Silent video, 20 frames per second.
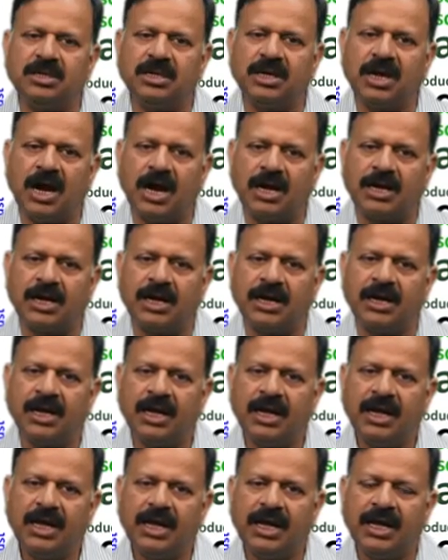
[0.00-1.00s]
regarded
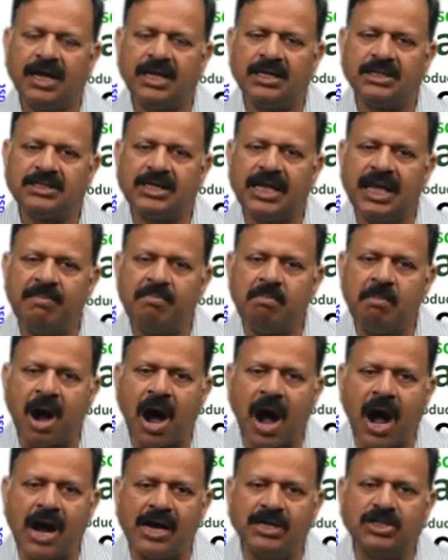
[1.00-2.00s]
as a
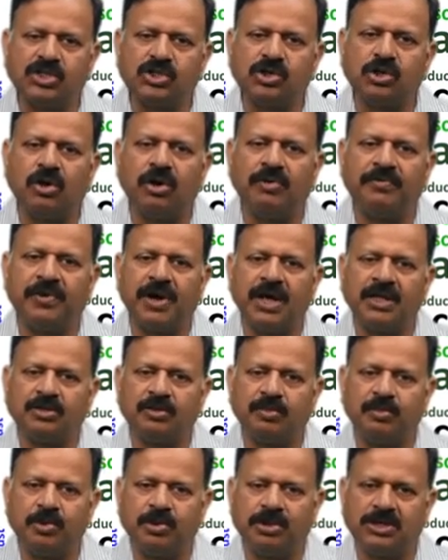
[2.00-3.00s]
march of
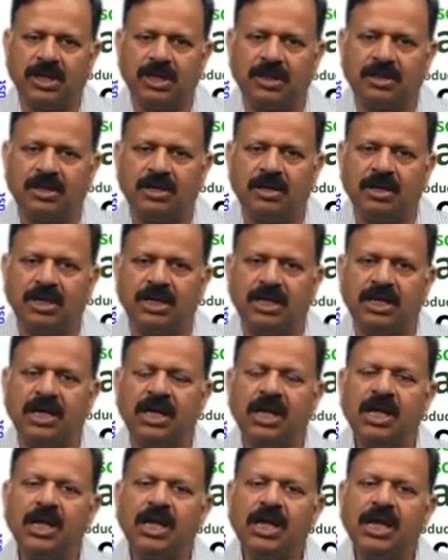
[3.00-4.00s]
anthropological theory
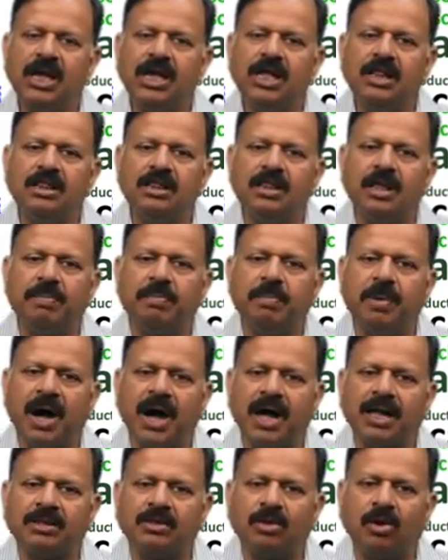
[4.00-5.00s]
in the
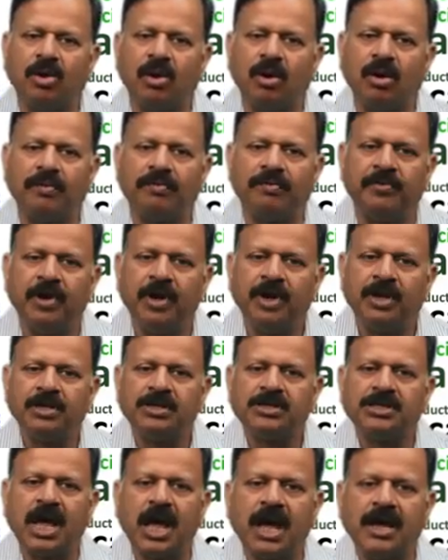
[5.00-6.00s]
path of
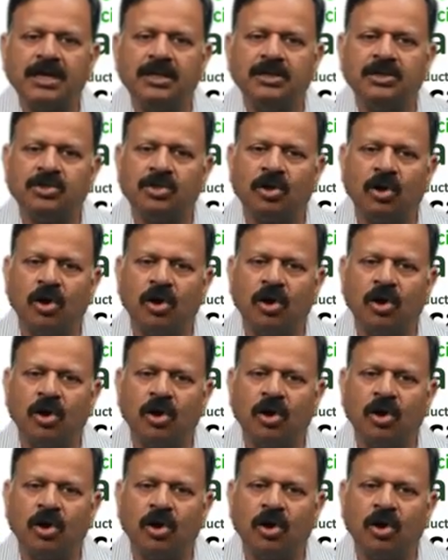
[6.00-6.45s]
science,